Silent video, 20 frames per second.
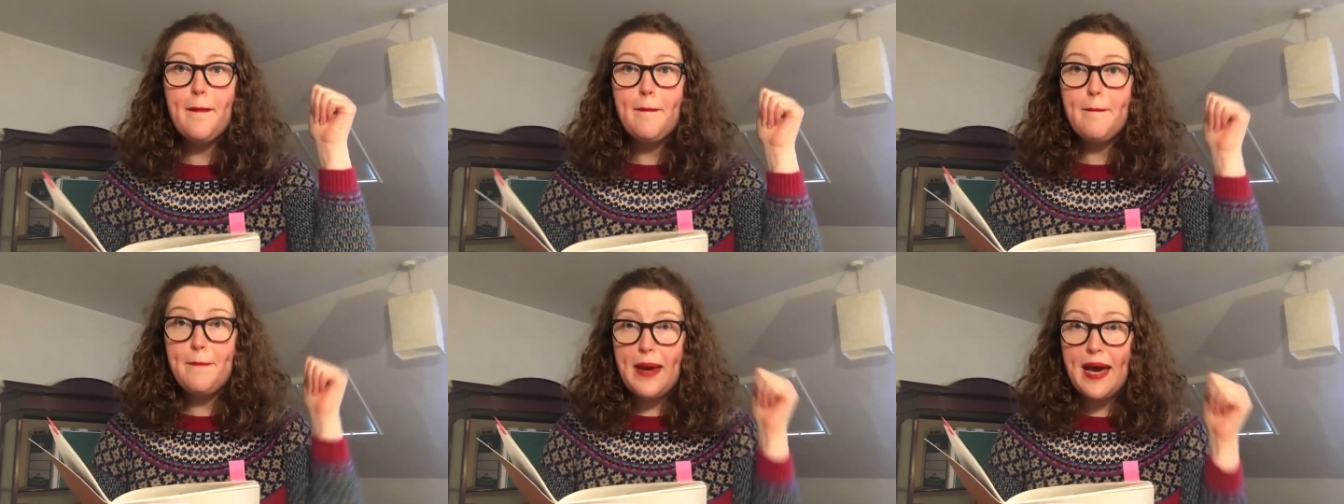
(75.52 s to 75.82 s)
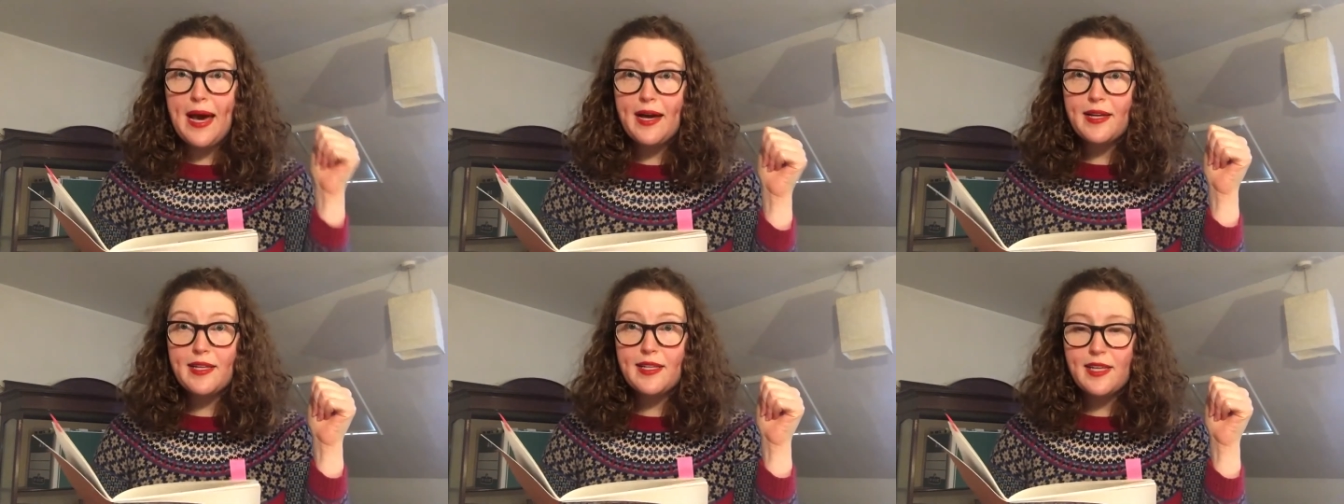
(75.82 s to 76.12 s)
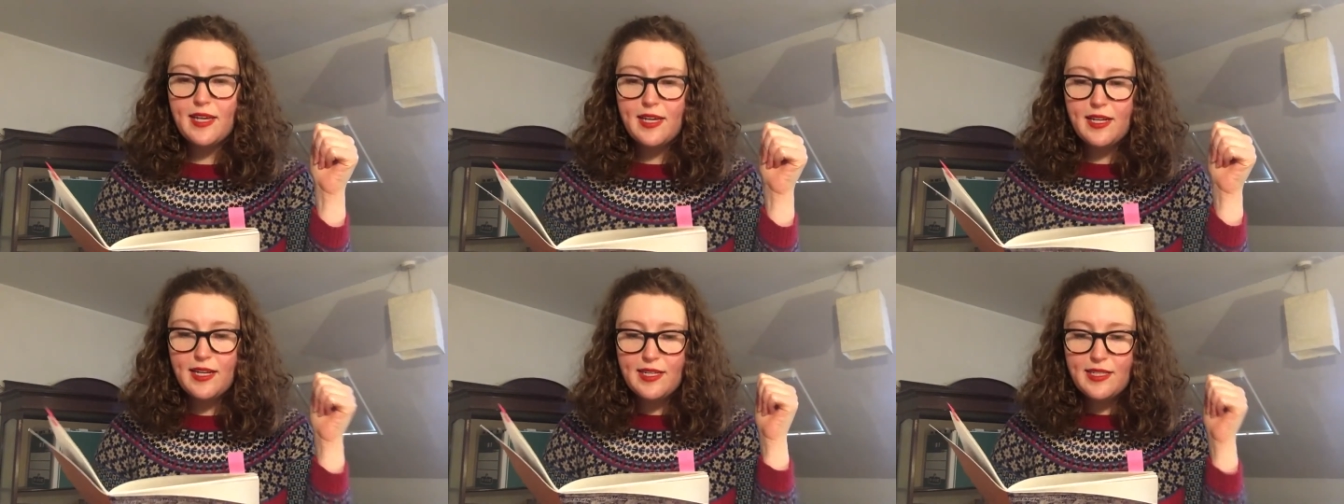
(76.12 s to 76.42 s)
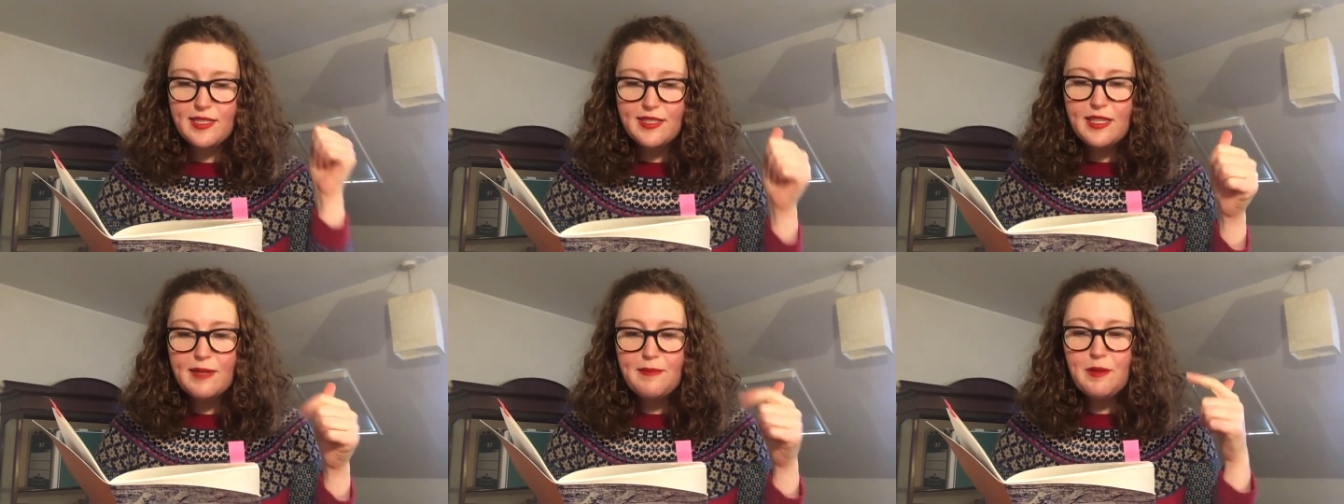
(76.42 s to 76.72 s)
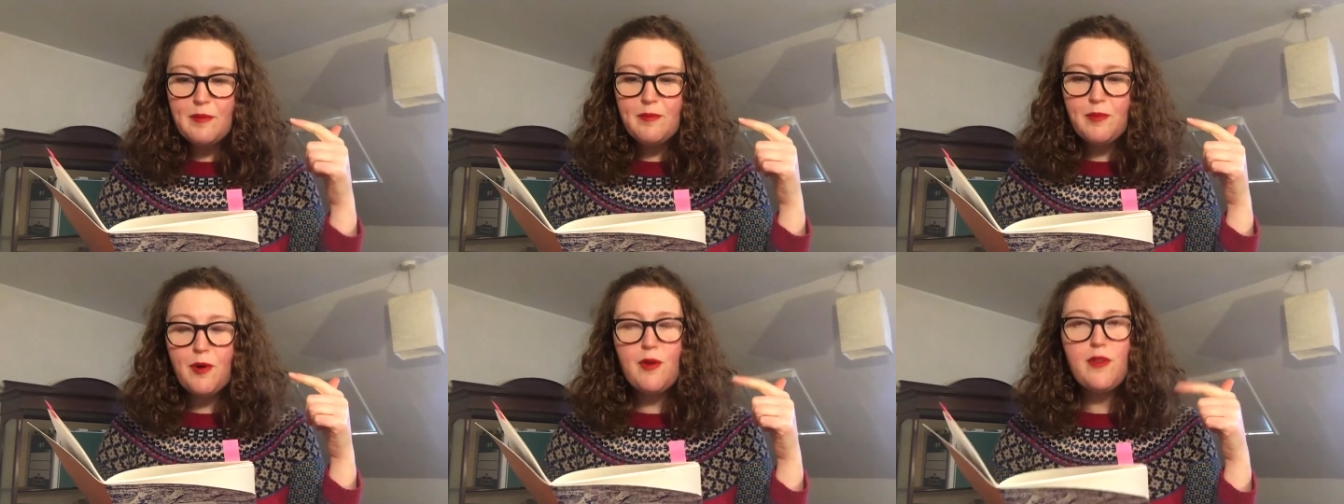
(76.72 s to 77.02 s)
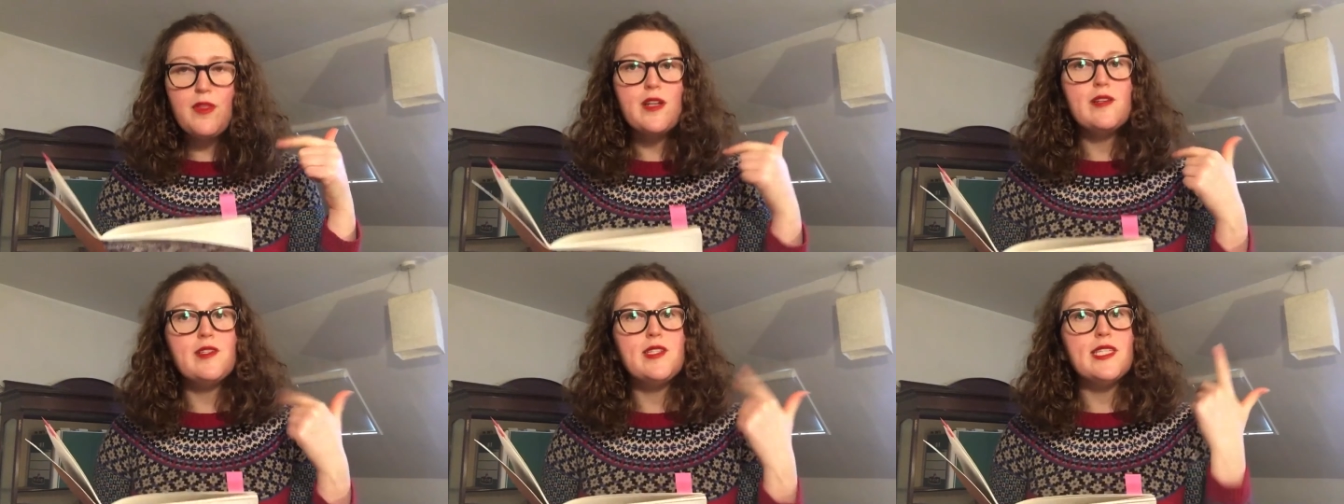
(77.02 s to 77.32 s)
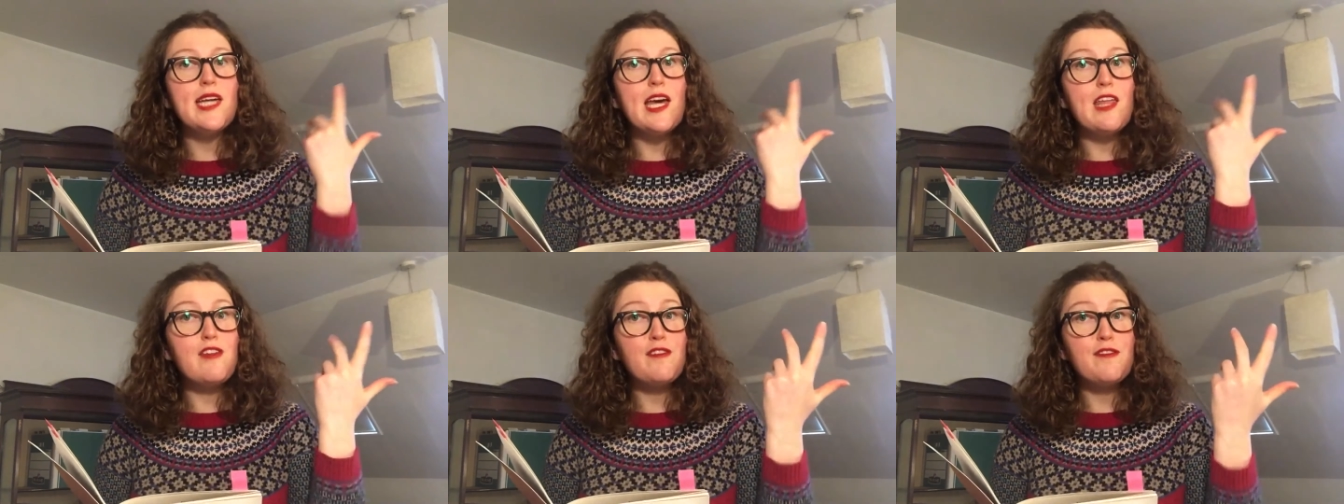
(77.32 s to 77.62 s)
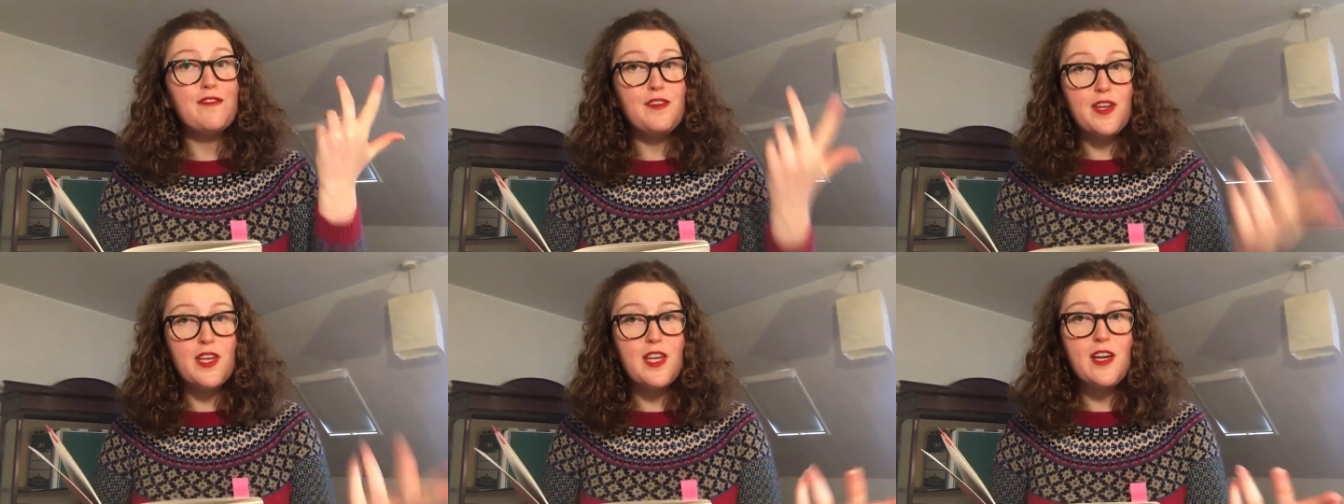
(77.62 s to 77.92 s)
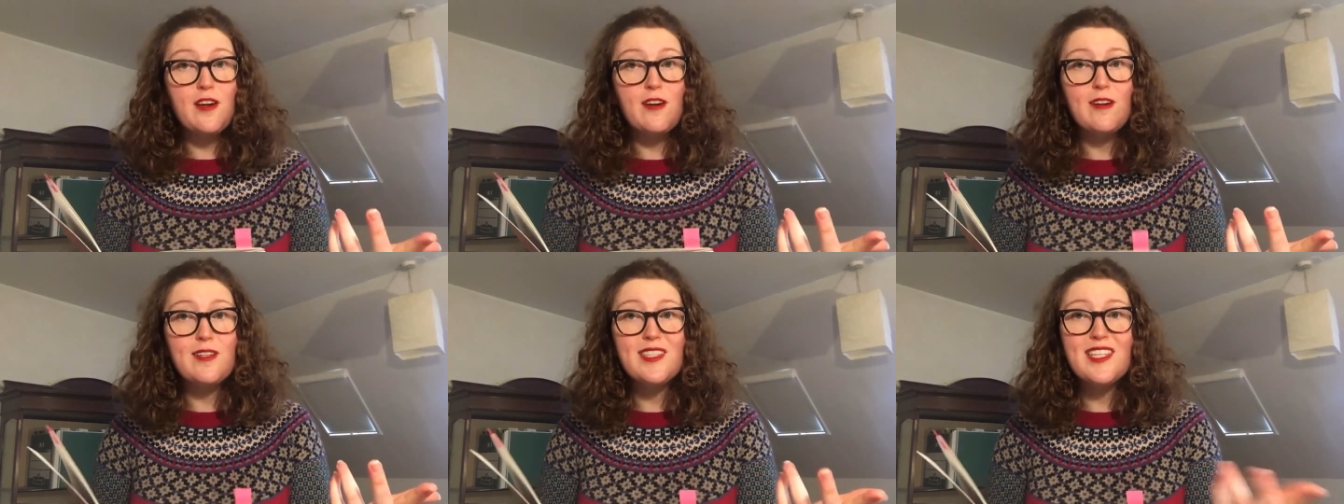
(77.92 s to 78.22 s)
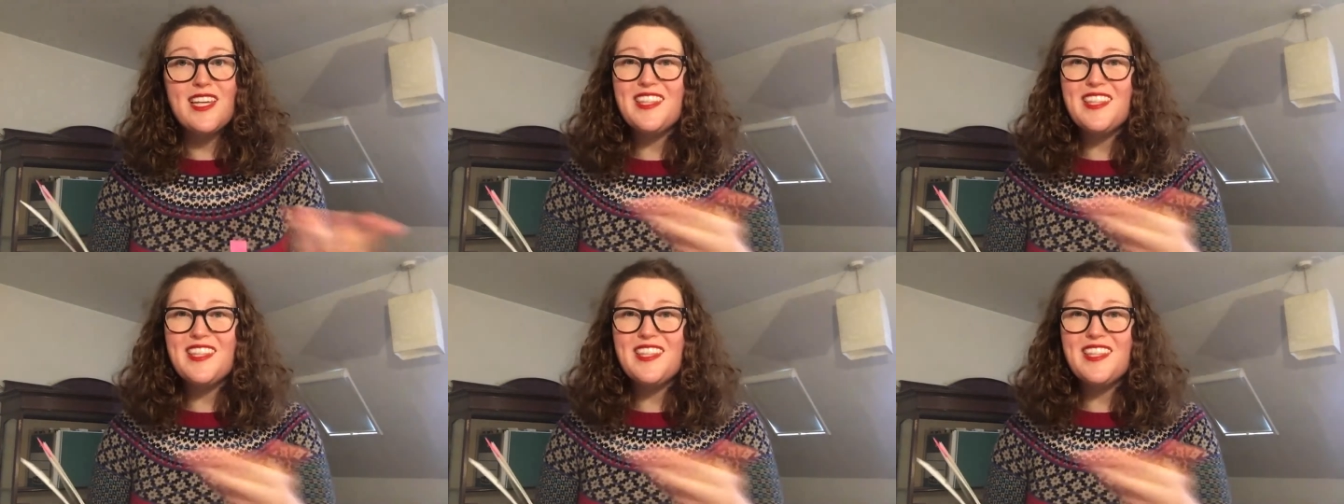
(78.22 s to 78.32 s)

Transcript: back. And I see people that are together for years